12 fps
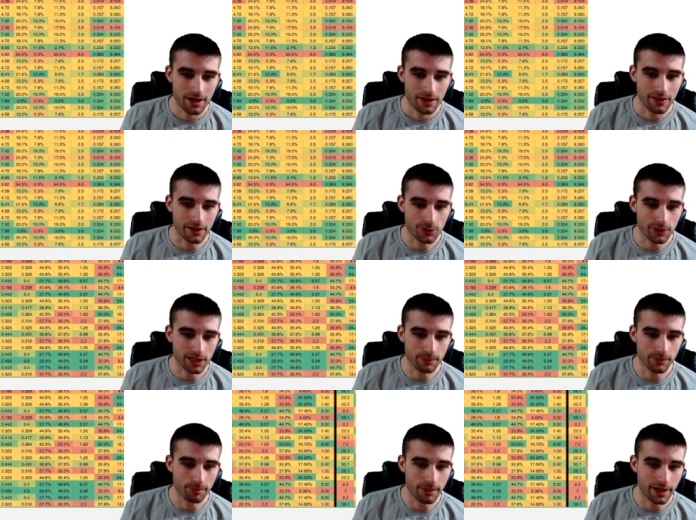They do get a
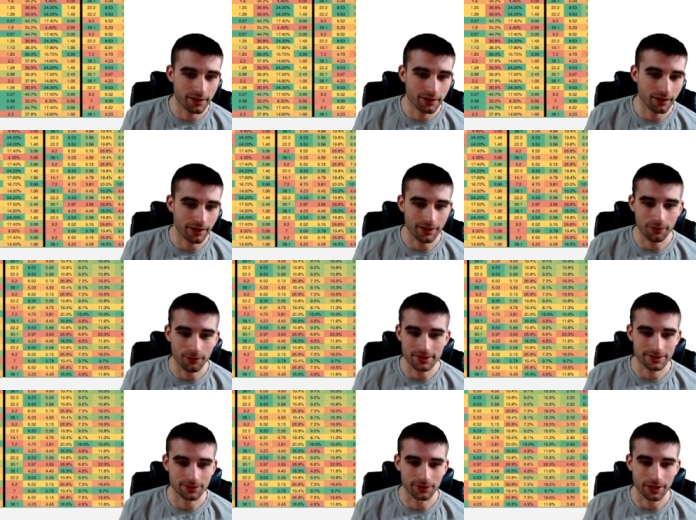bit better. I know it's
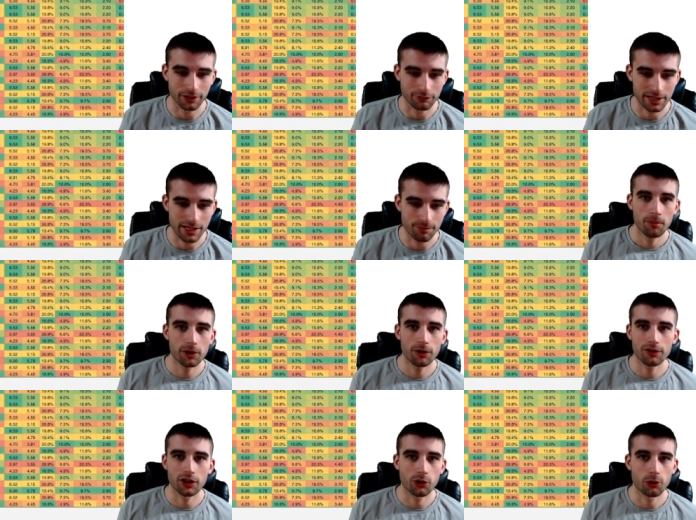still not great, but over
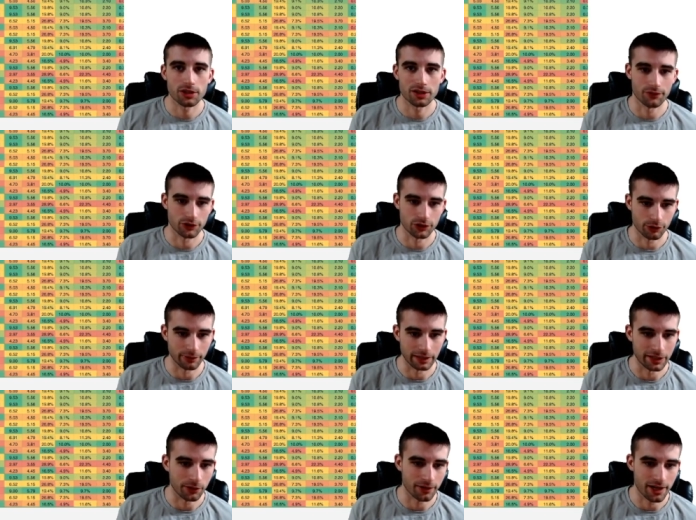the course of his career, I
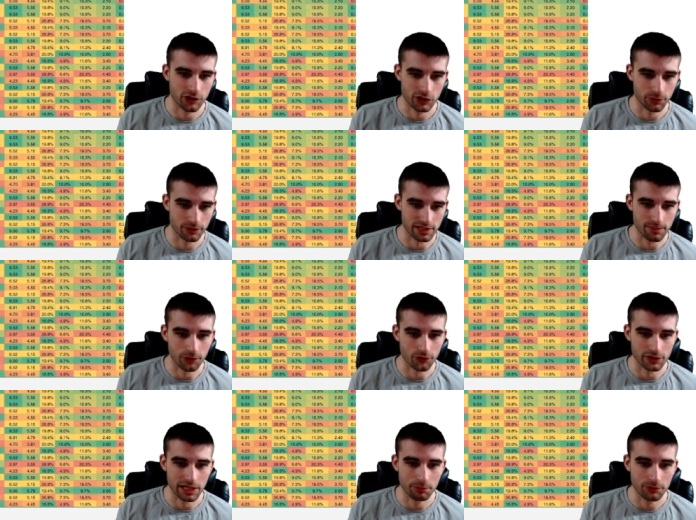know last year was a smaller
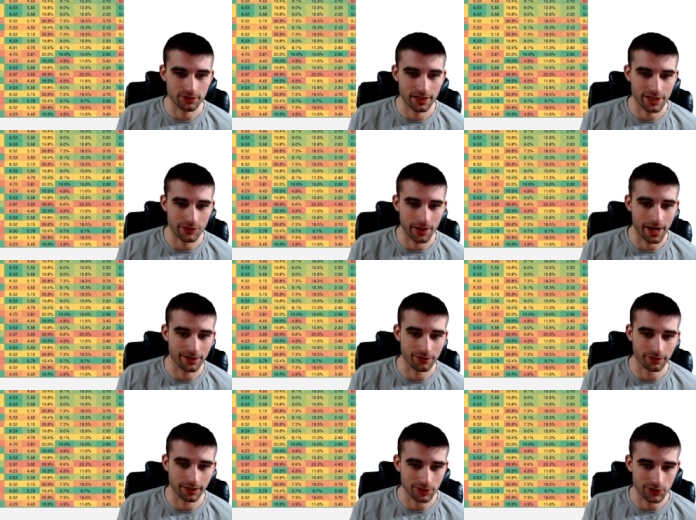sample size, so I hate to
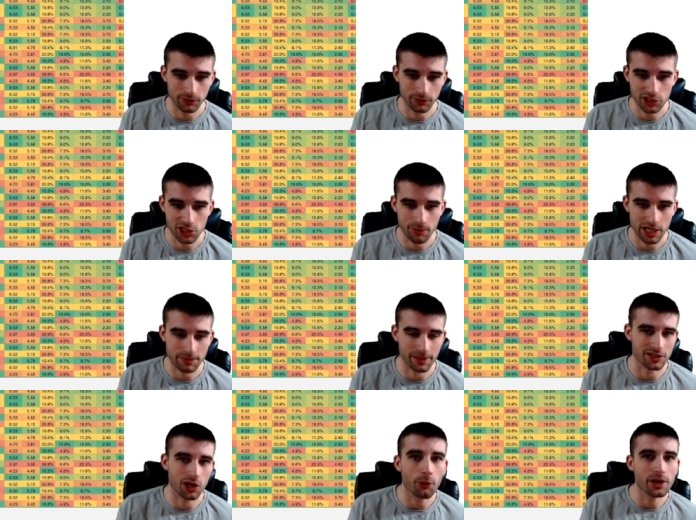look into it too much, but he's
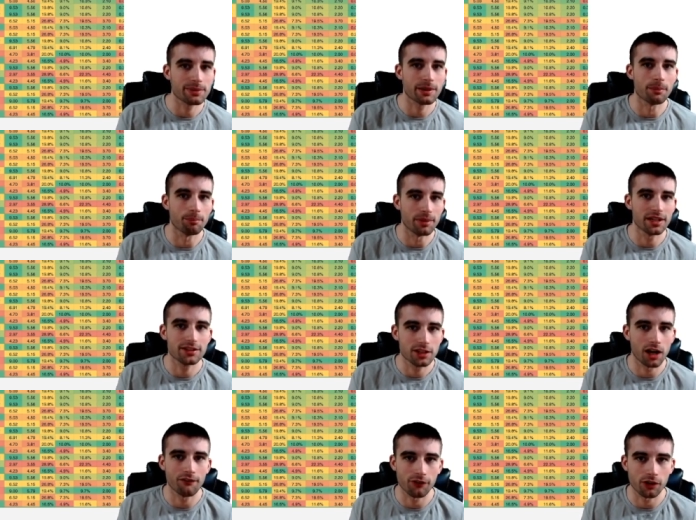always been a bit
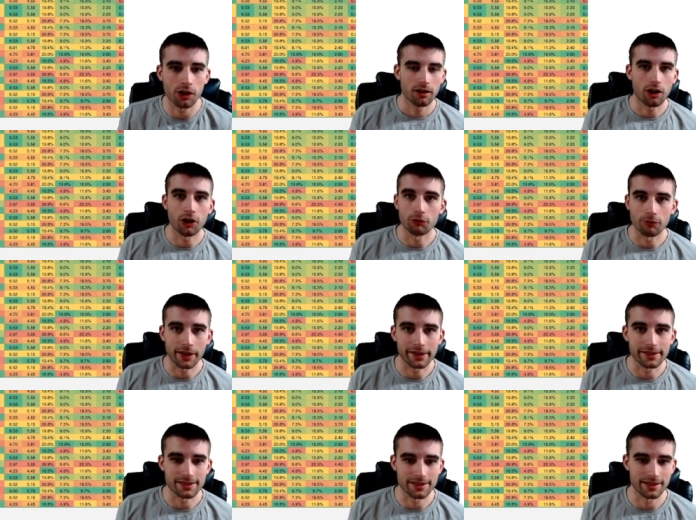tougher on, on
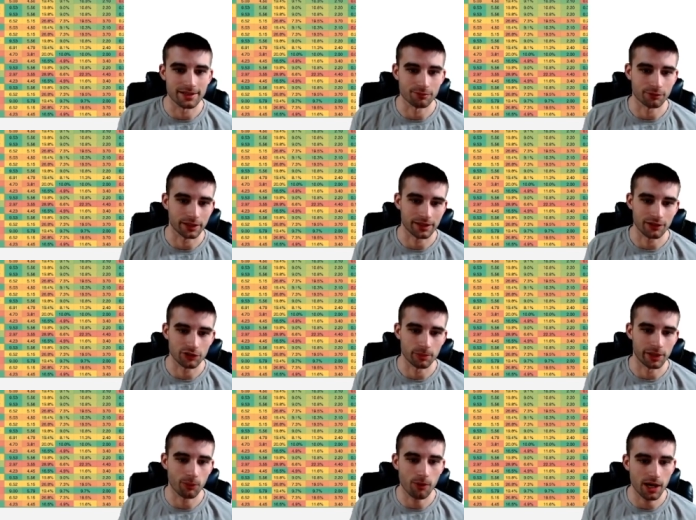righties, as he doesn't really allow too many
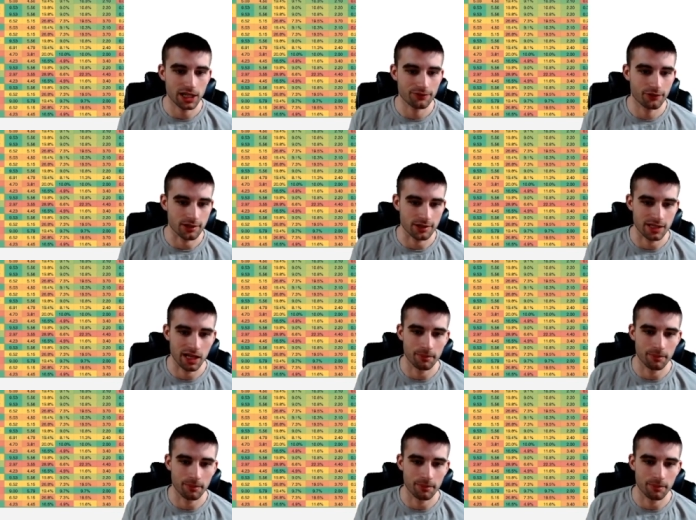walks versus them.